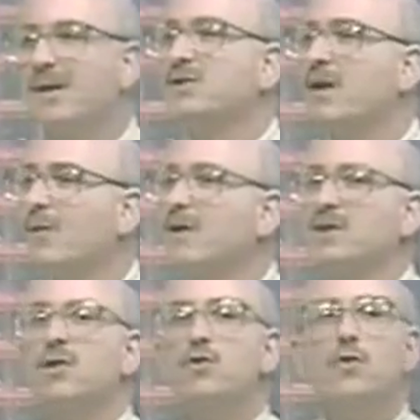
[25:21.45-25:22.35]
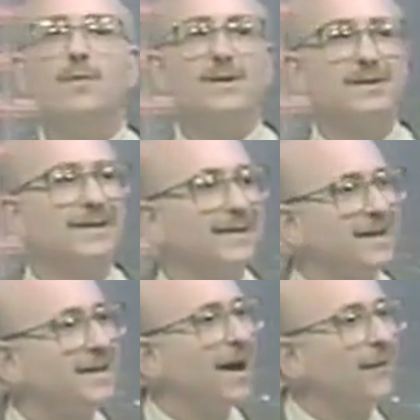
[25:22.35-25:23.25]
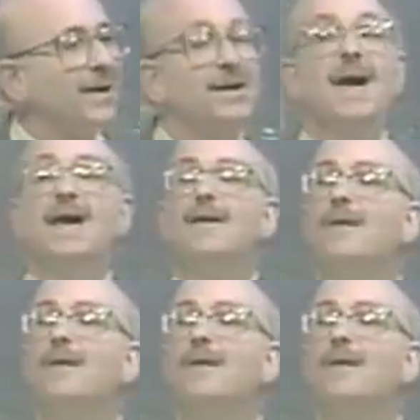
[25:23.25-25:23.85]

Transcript: it generates enormously less outrage. In